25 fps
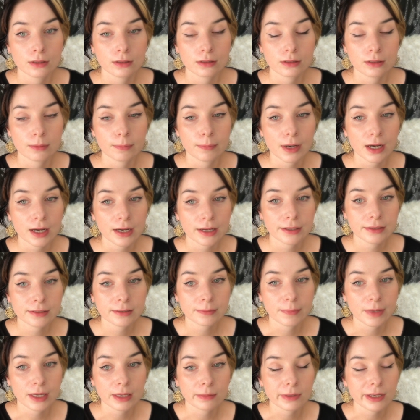The mind
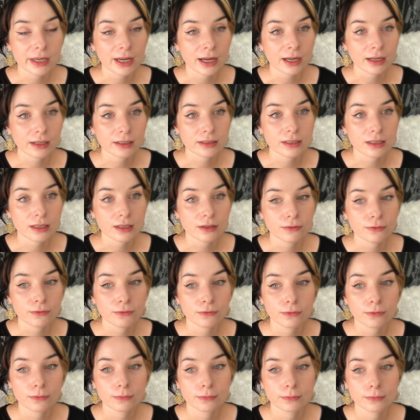may be active,
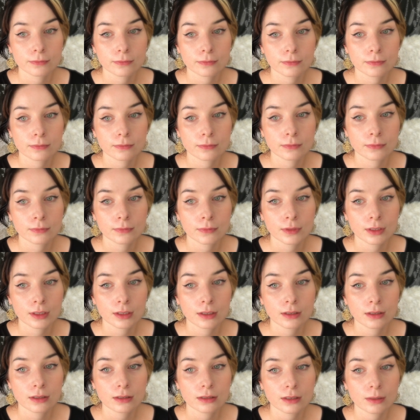
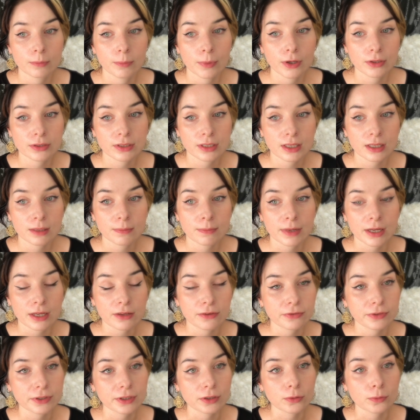the body may
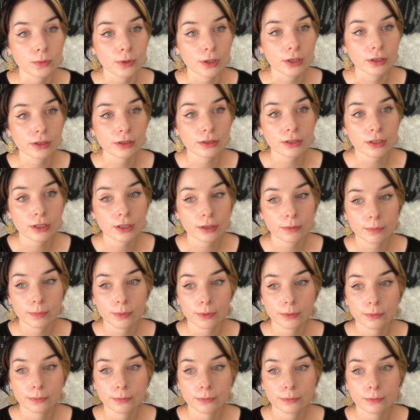feel worked up,
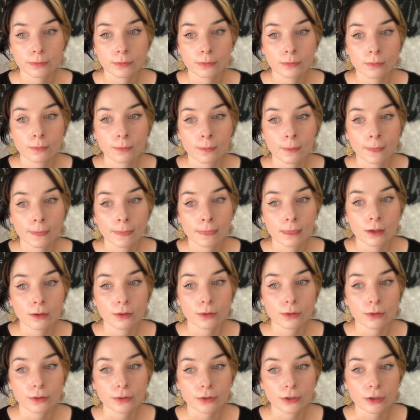
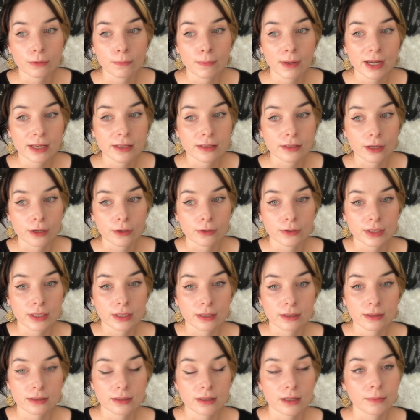or you might
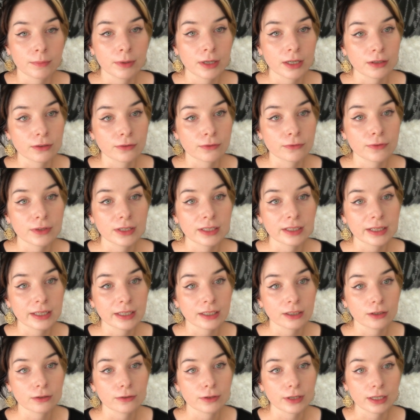notice a bit of
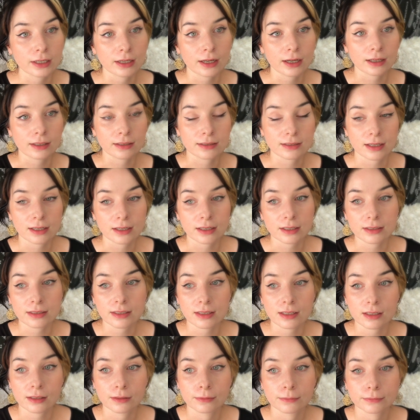lingering
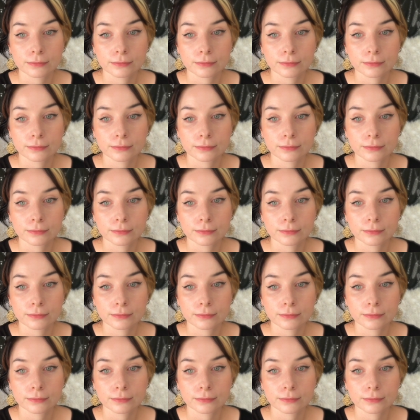anxiety.